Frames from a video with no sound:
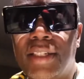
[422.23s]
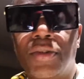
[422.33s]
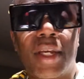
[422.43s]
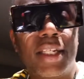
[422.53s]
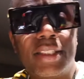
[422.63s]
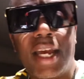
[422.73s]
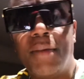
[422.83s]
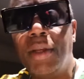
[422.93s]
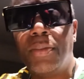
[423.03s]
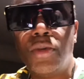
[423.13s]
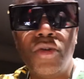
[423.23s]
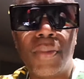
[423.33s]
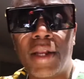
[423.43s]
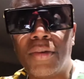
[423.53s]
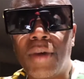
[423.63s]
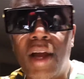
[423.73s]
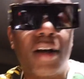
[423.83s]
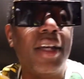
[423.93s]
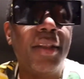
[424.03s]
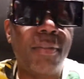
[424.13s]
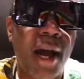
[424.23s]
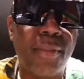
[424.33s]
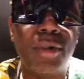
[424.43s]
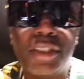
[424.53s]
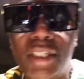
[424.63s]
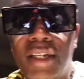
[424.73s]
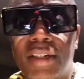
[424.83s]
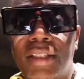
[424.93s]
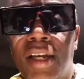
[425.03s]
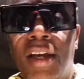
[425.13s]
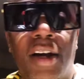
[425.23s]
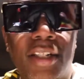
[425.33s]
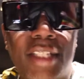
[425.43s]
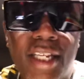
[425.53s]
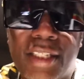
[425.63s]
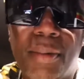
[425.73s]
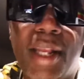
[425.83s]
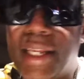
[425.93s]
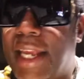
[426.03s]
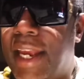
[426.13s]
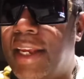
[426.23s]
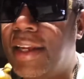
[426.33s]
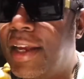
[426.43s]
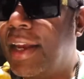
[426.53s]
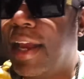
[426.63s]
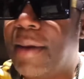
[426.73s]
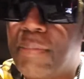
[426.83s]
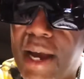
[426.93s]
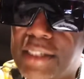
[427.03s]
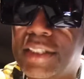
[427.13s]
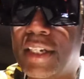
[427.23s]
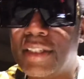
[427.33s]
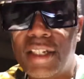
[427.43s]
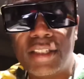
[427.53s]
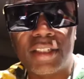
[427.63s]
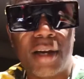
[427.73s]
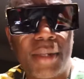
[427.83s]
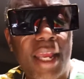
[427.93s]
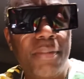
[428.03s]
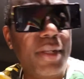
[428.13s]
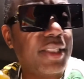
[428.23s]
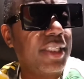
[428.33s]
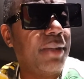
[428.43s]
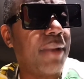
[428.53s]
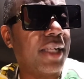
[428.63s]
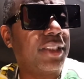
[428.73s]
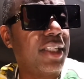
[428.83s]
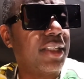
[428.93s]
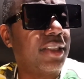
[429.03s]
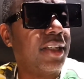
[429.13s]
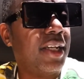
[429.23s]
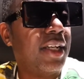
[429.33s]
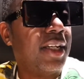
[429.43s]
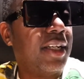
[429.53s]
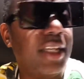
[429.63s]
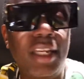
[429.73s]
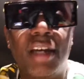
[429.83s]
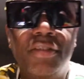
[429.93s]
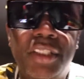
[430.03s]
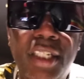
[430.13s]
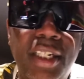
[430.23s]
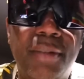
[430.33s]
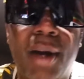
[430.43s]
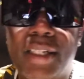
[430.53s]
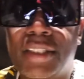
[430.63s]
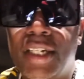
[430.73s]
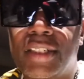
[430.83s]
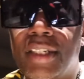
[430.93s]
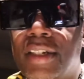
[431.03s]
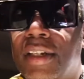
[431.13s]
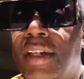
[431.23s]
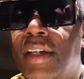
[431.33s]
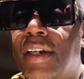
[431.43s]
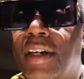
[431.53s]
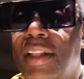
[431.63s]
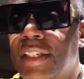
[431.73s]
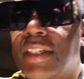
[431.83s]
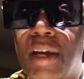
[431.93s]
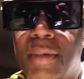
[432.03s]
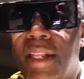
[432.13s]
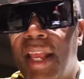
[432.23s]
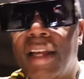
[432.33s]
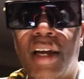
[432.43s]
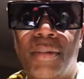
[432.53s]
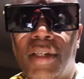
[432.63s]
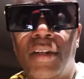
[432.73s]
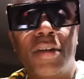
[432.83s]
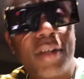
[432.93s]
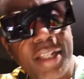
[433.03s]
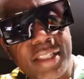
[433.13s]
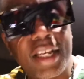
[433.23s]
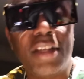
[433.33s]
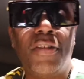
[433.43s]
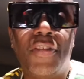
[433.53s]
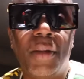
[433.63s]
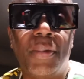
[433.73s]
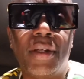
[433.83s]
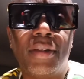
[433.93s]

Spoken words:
Okay, it's time for me to move money around, or either buy more shares, or take some of that gain and buy shares of this company, ABC, buy shares of EFG, buy shares of this company and that company, and that's how you flip it.